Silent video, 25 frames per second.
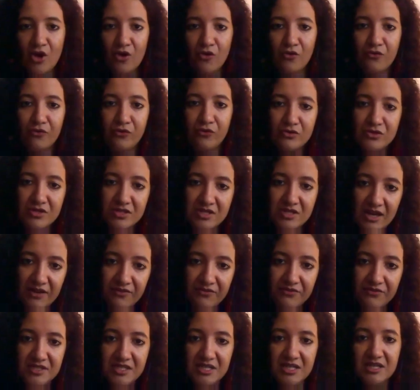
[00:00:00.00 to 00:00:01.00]
food
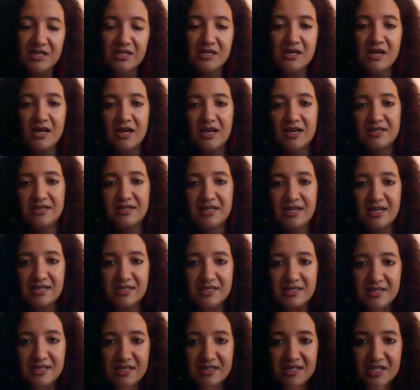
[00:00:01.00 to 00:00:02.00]
safety, the
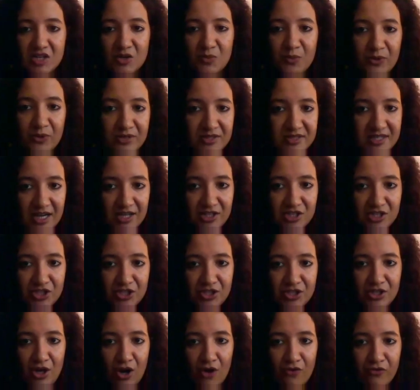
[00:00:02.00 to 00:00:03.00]
aesthetic
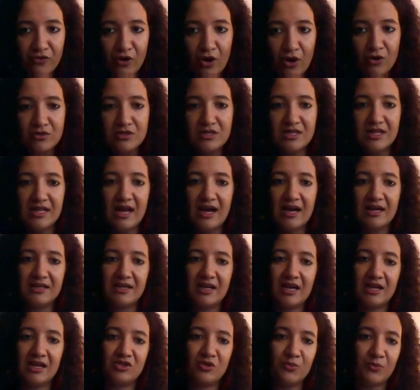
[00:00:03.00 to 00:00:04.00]
protection of coastline,
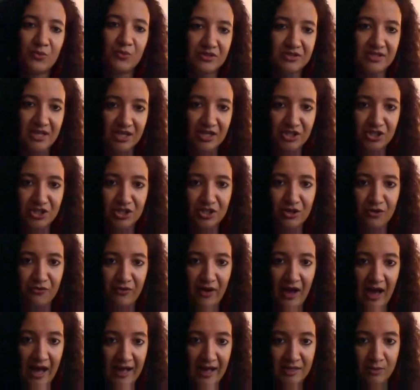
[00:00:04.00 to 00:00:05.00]
and the protection of
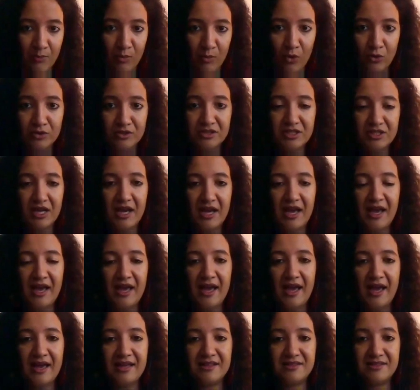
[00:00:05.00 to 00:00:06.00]
animals.
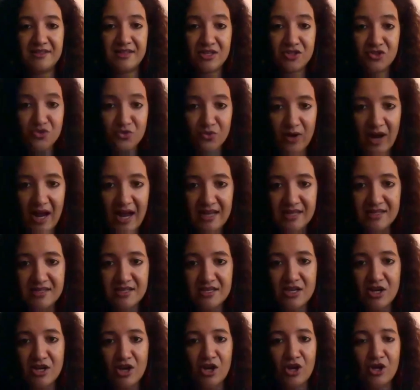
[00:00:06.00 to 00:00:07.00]
And these
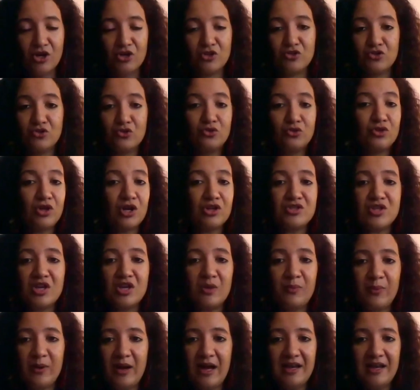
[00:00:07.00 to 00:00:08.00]
rights do not
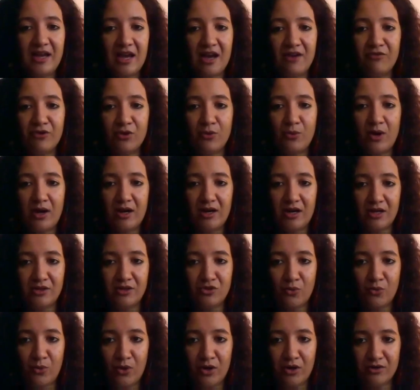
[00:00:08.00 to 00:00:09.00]
apply everywhere in
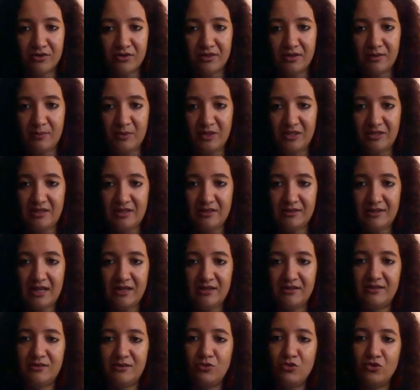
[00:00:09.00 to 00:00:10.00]
the world.
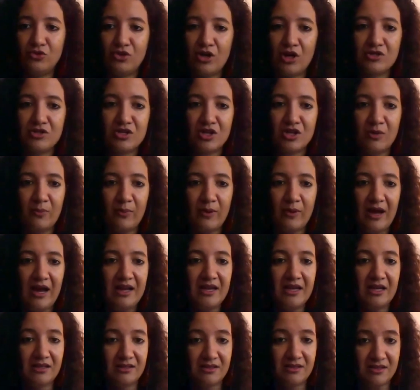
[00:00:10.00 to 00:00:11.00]
They do not
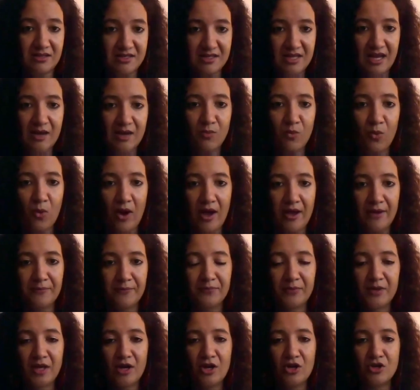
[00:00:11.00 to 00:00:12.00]
apply in the same way.
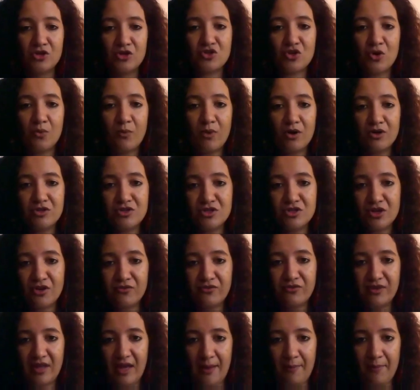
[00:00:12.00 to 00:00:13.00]
So most
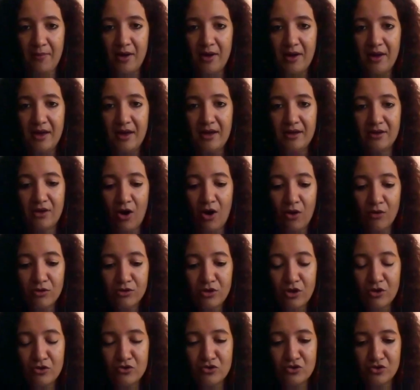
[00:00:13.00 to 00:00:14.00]
of them, all
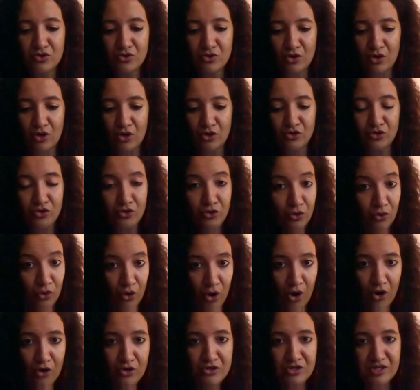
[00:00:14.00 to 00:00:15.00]
those new
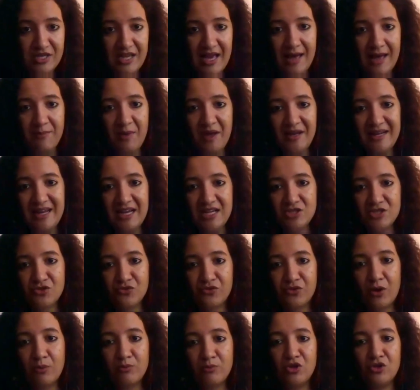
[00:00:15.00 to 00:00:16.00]
laws, emanate
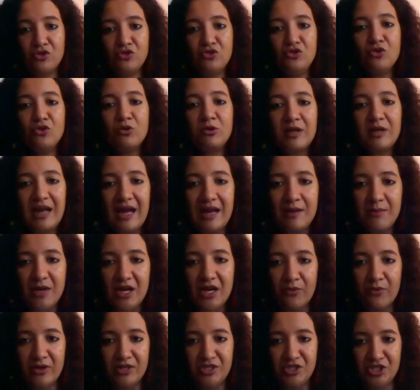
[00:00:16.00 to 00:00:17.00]
from the new
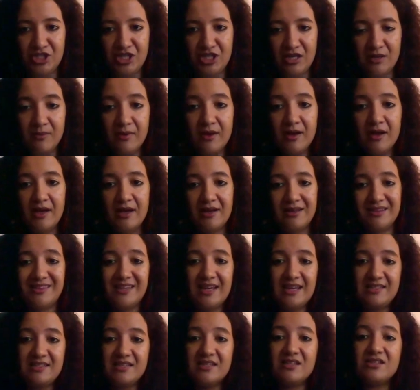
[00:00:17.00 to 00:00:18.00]
climate regime
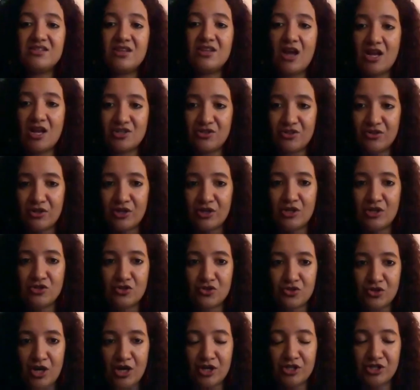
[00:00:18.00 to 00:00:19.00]
that is under
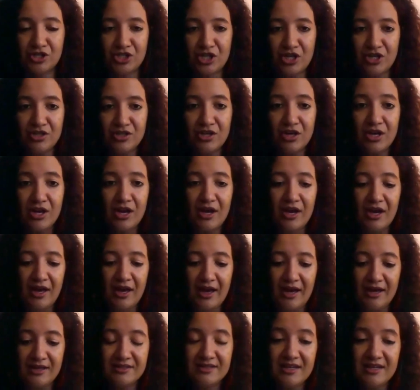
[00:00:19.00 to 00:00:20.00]
construction,
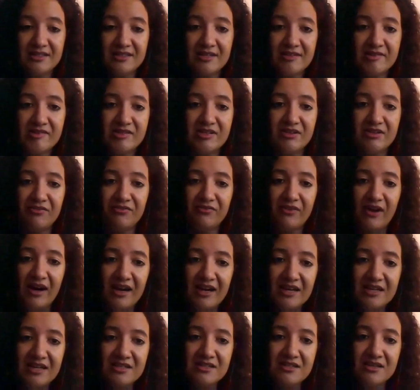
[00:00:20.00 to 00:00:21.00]
and that is
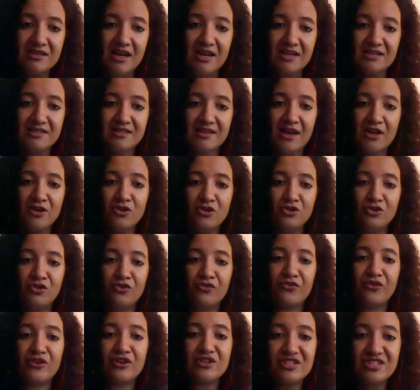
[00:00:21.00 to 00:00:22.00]
defined as a
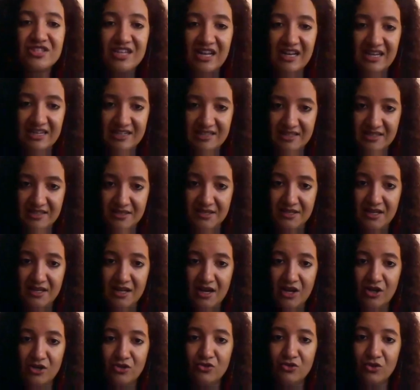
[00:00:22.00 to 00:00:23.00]
universalist
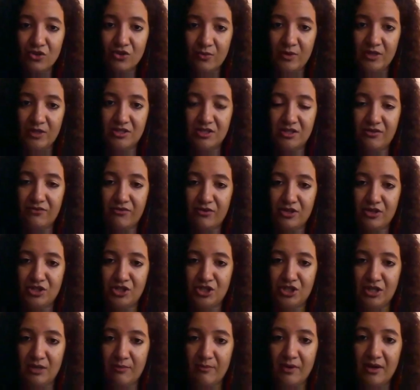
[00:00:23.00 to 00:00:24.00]
normative
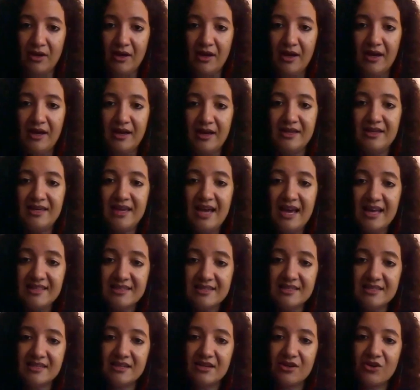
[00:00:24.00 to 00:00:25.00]
regime, yet
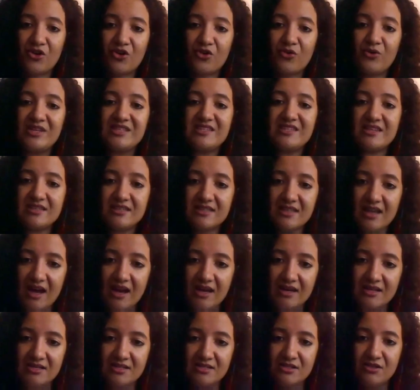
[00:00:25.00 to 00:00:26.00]

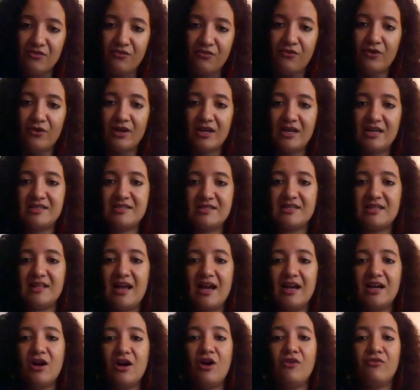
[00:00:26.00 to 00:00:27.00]
criticized for its
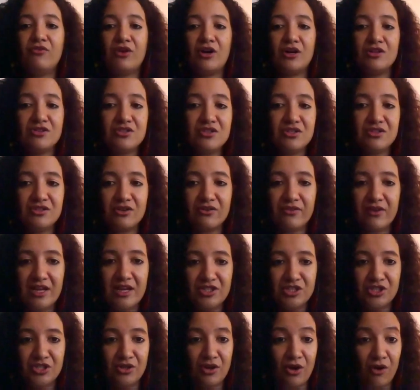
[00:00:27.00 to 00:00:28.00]
lack of
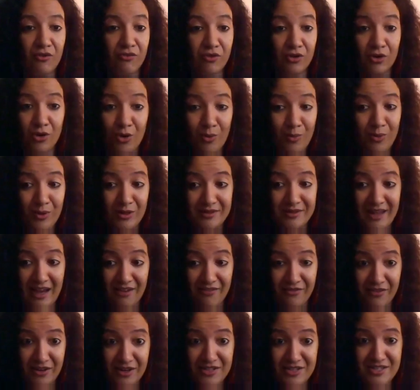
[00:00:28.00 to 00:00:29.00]
consideration of global
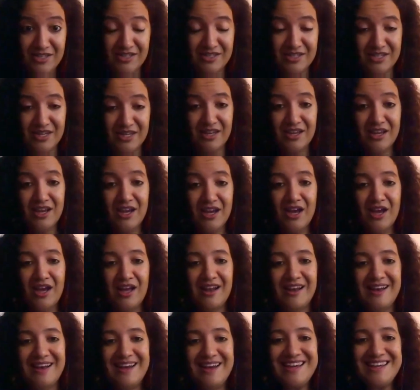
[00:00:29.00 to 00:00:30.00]
diversity,
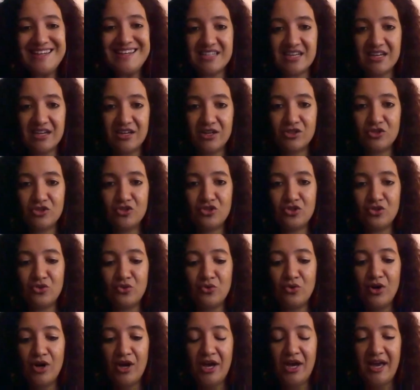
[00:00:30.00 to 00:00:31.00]
leading
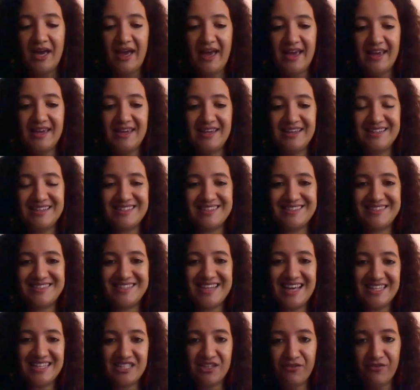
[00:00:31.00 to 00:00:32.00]
to a
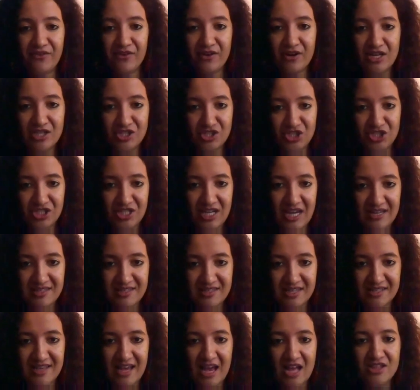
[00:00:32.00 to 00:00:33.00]

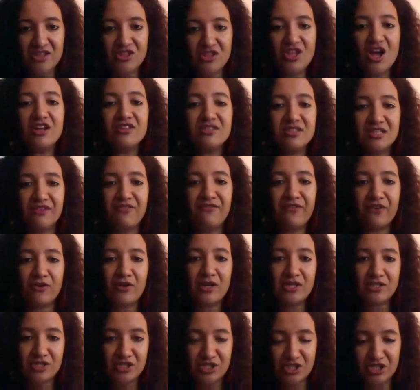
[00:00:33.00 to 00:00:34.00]
de-differentiated and
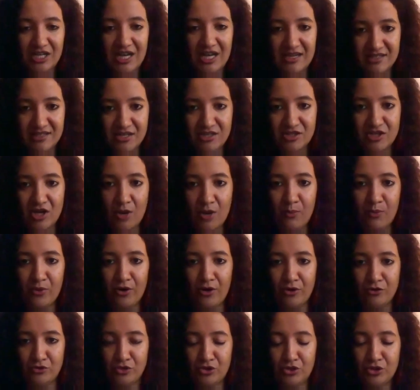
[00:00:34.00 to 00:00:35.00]
non-differentiated
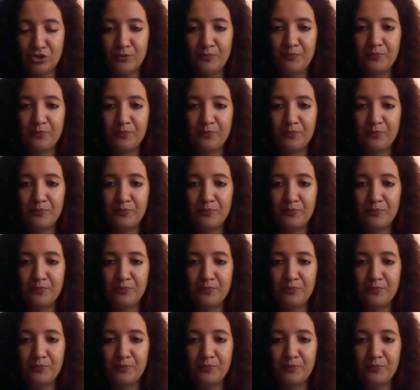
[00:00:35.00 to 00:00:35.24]
approach.